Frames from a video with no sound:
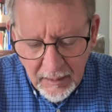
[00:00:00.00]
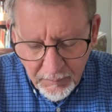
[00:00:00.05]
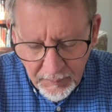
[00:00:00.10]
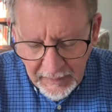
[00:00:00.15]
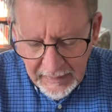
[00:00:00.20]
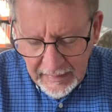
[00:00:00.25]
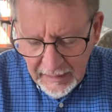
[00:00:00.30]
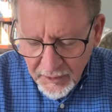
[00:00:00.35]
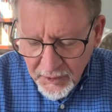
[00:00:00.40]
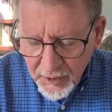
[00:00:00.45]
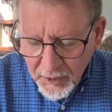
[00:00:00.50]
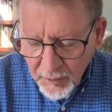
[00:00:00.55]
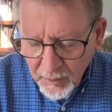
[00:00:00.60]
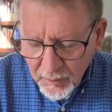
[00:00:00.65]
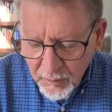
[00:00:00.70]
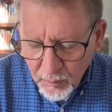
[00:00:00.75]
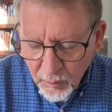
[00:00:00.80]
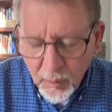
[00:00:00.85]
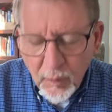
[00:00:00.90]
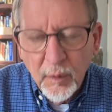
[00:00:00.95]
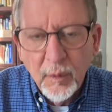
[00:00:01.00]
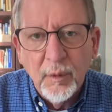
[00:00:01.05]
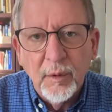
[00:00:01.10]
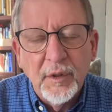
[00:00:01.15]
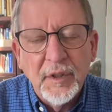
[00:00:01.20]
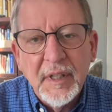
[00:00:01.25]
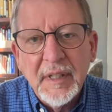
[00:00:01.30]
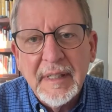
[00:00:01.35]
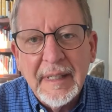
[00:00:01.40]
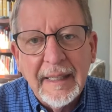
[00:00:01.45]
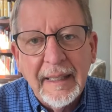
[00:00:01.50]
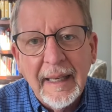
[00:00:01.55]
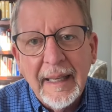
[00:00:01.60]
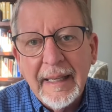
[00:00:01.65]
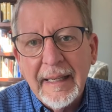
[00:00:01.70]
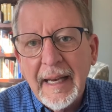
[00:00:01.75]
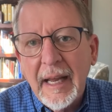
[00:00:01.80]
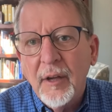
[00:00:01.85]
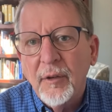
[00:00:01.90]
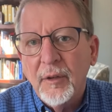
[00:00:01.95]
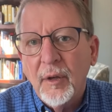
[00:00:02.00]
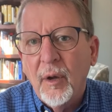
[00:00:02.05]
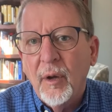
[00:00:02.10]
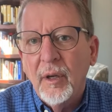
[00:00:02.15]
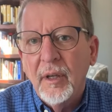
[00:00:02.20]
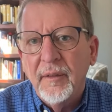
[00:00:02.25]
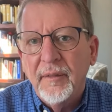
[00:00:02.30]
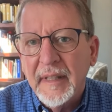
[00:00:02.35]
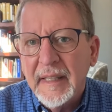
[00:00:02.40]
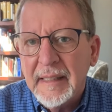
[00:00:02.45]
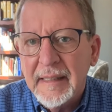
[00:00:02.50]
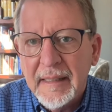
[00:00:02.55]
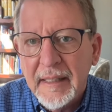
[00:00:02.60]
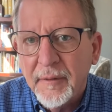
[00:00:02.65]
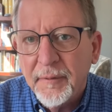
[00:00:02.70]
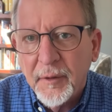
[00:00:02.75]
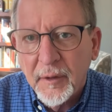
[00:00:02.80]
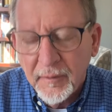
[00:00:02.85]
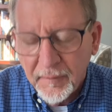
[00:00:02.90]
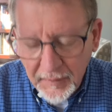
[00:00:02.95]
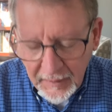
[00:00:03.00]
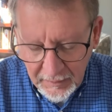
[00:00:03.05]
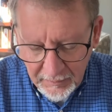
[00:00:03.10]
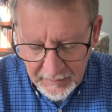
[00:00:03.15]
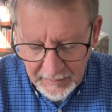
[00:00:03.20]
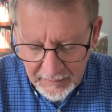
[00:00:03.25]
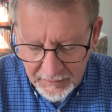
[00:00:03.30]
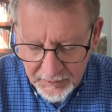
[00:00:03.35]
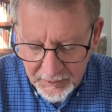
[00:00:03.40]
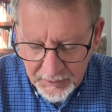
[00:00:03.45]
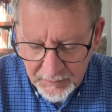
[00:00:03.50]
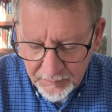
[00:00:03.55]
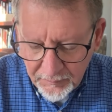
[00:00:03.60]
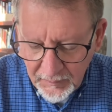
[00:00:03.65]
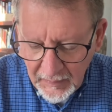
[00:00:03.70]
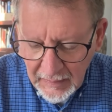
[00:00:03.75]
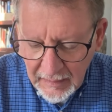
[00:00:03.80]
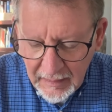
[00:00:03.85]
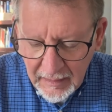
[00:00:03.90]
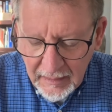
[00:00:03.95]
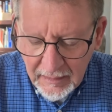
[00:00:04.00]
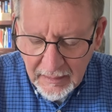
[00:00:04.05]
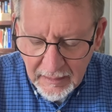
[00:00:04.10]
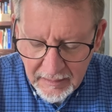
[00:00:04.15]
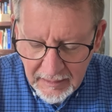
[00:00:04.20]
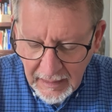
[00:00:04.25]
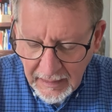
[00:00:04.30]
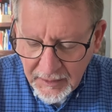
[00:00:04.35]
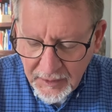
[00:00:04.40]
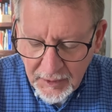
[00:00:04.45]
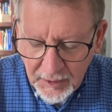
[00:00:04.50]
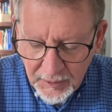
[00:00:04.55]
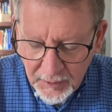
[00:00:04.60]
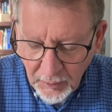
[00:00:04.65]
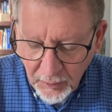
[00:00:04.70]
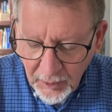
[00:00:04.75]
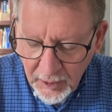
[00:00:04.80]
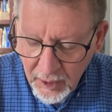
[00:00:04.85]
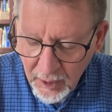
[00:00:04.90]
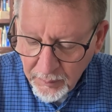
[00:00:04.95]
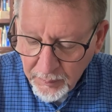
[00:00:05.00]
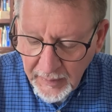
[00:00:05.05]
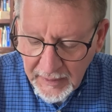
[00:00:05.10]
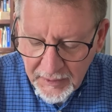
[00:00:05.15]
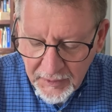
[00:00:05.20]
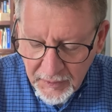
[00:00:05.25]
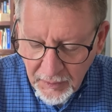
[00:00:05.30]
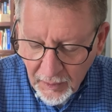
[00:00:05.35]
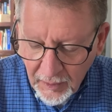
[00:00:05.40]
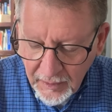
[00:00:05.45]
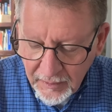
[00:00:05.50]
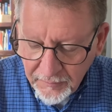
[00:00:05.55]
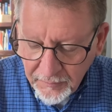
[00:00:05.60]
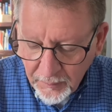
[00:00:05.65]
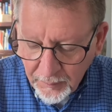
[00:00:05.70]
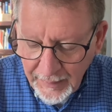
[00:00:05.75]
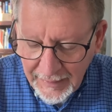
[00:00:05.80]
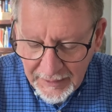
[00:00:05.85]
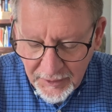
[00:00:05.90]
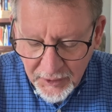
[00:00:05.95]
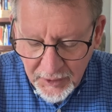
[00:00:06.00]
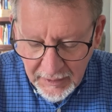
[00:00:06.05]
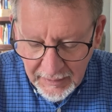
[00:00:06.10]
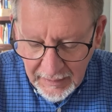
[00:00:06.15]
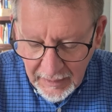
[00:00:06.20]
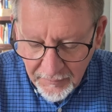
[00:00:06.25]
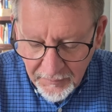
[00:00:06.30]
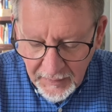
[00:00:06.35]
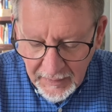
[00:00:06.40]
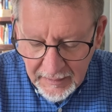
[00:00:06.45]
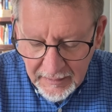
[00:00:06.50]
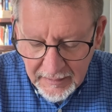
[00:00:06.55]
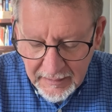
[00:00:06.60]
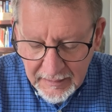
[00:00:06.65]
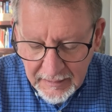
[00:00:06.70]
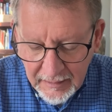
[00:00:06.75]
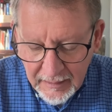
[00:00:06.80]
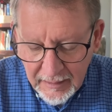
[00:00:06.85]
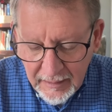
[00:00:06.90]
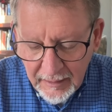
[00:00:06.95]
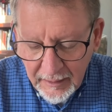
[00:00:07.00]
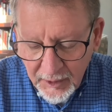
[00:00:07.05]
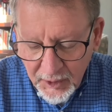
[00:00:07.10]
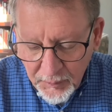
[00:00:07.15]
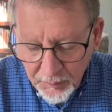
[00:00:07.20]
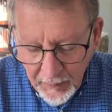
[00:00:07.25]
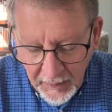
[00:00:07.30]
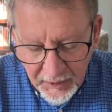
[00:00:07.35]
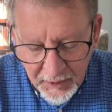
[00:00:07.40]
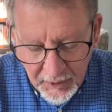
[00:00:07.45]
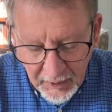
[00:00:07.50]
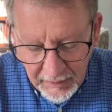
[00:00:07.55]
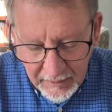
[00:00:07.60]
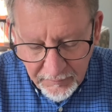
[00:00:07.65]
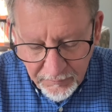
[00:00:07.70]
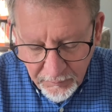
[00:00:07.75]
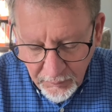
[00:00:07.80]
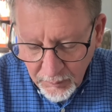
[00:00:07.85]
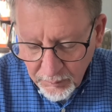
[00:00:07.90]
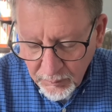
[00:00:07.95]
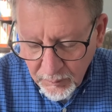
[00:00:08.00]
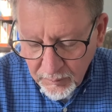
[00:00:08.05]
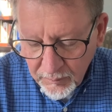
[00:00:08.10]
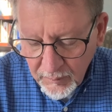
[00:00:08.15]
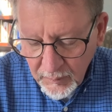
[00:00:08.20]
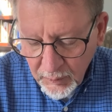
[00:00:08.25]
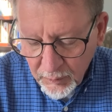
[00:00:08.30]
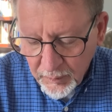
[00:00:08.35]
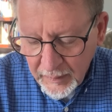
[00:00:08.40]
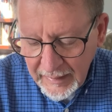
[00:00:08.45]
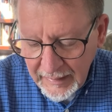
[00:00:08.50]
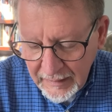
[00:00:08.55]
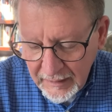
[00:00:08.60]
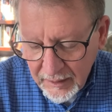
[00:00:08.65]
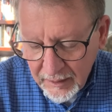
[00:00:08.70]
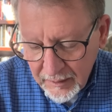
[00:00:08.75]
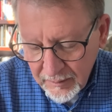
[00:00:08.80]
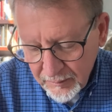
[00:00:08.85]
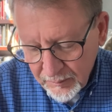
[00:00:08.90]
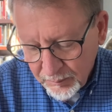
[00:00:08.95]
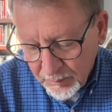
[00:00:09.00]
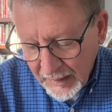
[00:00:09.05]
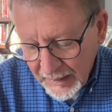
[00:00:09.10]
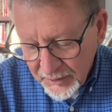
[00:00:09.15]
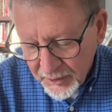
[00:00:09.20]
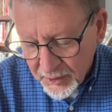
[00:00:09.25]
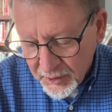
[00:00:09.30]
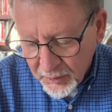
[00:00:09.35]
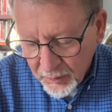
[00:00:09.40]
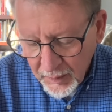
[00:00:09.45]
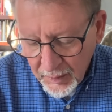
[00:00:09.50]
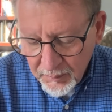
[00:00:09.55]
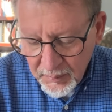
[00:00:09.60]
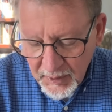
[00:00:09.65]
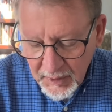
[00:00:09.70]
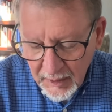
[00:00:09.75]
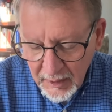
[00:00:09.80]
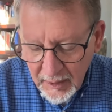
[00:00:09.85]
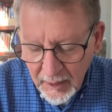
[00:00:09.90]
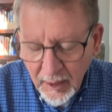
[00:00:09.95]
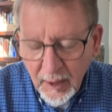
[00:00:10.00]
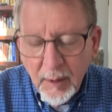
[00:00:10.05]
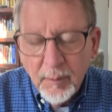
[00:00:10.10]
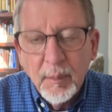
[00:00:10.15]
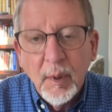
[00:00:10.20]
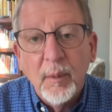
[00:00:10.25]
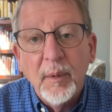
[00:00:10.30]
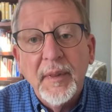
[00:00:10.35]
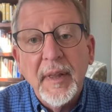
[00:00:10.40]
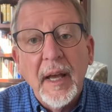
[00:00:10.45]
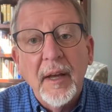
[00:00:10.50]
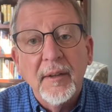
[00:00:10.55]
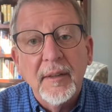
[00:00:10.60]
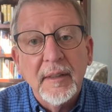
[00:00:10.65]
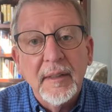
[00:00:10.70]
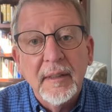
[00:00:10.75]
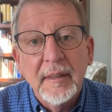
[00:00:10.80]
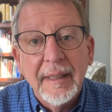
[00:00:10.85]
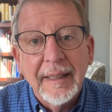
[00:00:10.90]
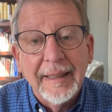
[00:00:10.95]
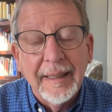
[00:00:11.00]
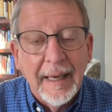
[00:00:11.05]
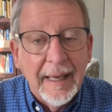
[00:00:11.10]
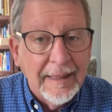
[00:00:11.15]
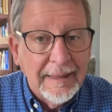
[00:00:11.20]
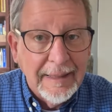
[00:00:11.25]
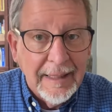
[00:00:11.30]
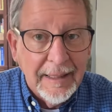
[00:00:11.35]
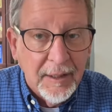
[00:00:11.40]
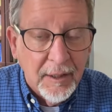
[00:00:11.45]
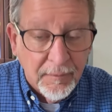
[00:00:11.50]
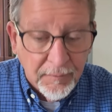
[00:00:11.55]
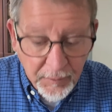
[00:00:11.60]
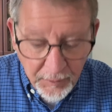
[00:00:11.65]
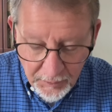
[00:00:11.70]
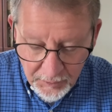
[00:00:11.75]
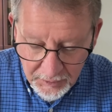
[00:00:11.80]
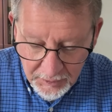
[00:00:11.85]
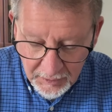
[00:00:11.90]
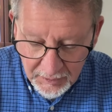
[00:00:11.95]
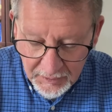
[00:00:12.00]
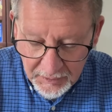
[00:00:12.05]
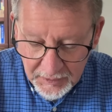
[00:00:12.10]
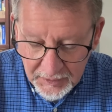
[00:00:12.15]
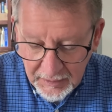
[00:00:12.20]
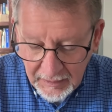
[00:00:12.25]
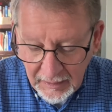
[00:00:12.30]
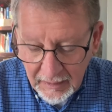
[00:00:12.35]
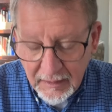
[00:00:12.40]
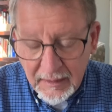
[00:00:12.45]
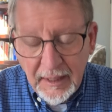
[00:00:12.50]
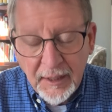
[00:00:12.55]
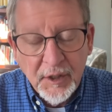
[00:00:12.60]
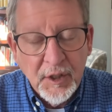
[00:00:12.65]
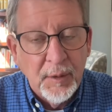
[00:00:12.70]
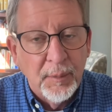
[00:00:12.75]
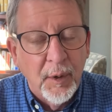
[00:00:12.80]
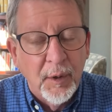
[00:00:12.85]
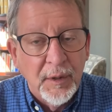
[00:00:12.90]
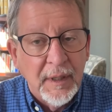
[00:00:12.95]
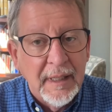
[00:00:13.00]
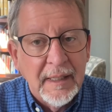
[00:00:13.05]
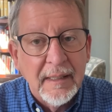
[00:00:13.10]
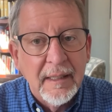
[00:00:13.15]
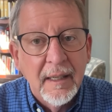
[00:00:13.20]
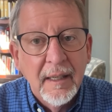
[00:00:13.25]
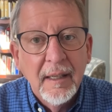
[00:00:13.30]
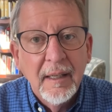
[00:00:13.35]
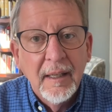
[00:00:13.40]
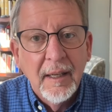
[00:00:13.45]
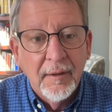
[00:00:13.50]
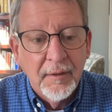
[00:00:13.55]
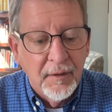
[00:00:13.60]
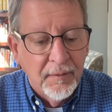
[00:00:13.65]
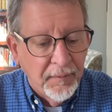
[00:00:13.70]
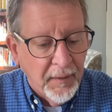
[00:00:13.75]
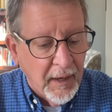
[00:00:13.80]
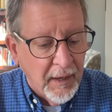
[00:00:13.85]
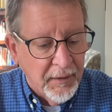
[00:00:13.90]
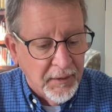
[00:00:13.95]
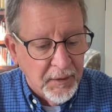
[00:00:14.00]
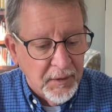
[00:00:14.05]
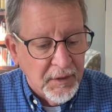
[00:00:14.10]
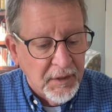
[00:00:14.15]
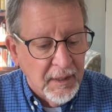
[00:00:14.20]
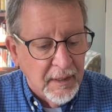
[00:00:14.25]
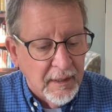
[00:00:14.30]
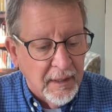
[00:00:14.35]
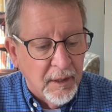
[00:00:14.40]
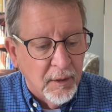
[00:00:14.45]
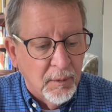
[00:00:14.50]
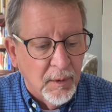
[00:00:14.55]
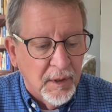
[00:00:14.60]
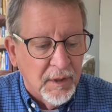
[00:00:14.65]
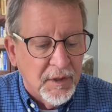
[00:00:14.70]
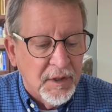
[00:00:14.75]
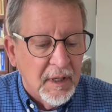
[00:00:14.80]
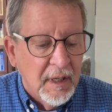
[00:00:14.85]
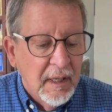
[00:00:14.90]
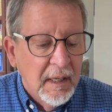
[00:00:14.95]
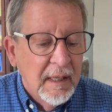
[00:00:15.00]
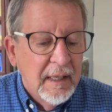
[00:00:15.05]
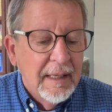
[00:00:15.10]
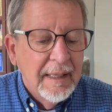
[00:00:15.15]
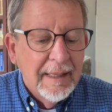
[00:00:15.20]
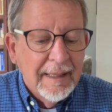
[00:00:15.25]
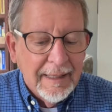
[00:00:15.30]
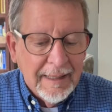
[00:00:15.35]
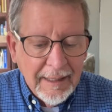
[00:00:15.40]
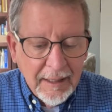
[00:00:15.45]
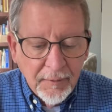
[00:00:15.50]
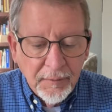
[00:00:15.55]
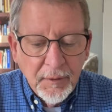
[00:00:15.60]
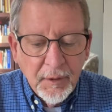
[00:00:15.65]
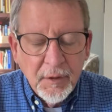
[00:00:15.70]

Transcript: But he had certain rules as he laid out all of these different variants. The text is only to be sought from ancient evidence especially from Greek manuscripts, but without neglecting the versions and testimonies of the fathers. In other words, if